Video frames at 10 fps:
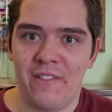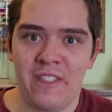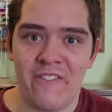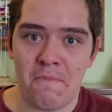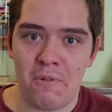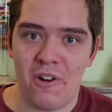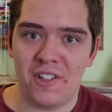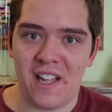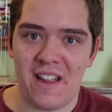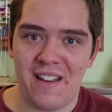different prose
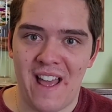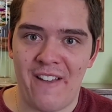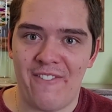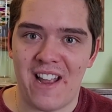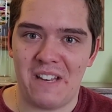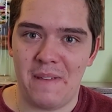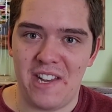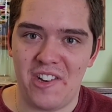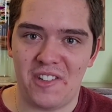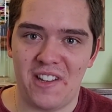that I find to be
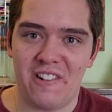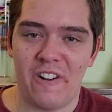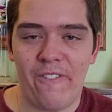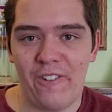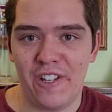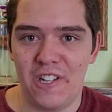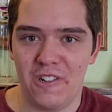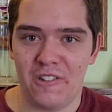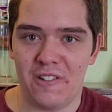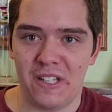interesting or influential
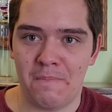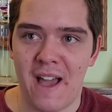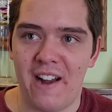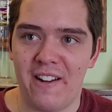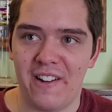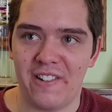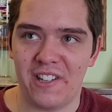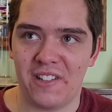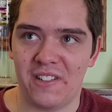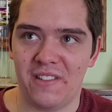or inspiring or
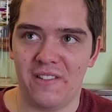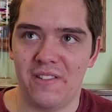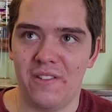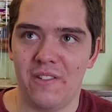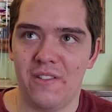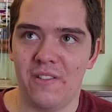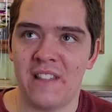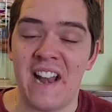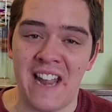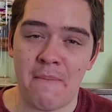just
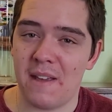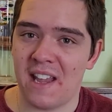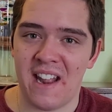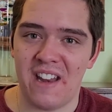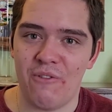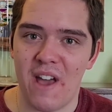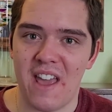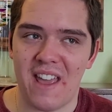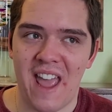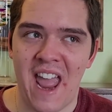dynamic in any
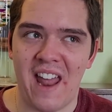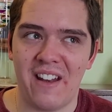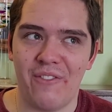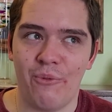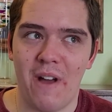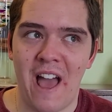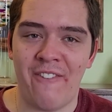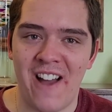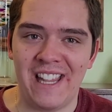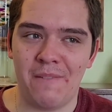way. And I
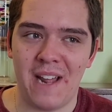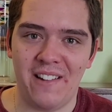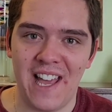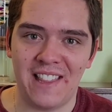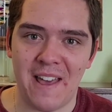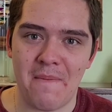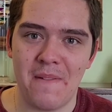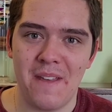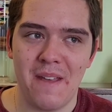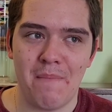find them and I like them,
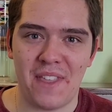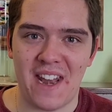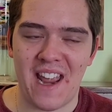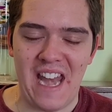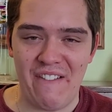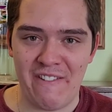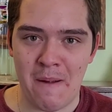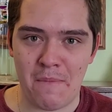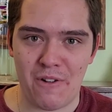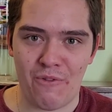but then I can never
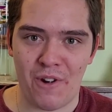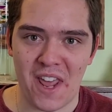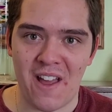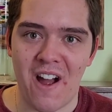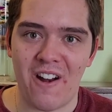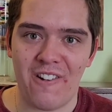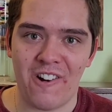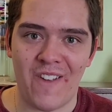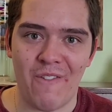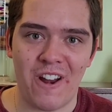remember where they are or
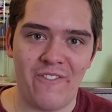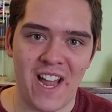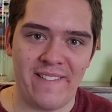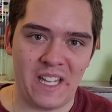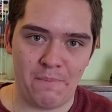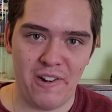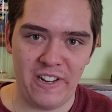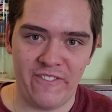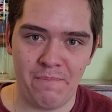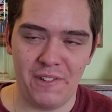if I want to find
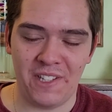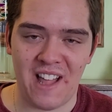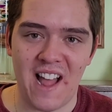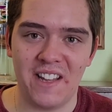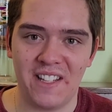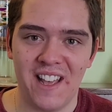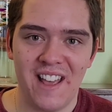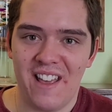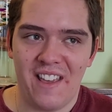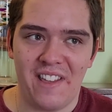inspiration from those lines.
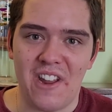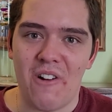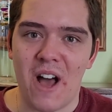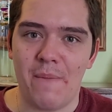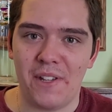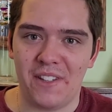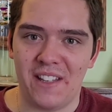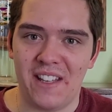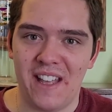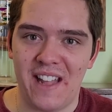You know,
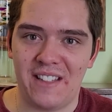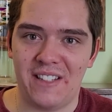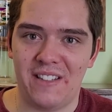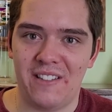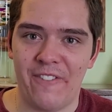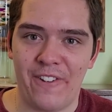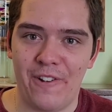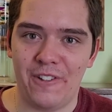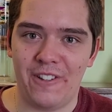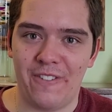obviously it's
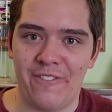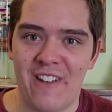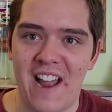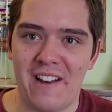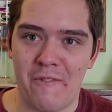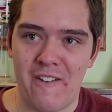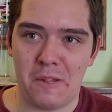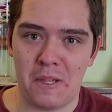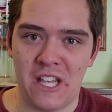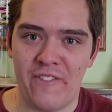difficult to find a very
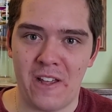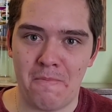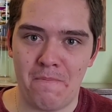specific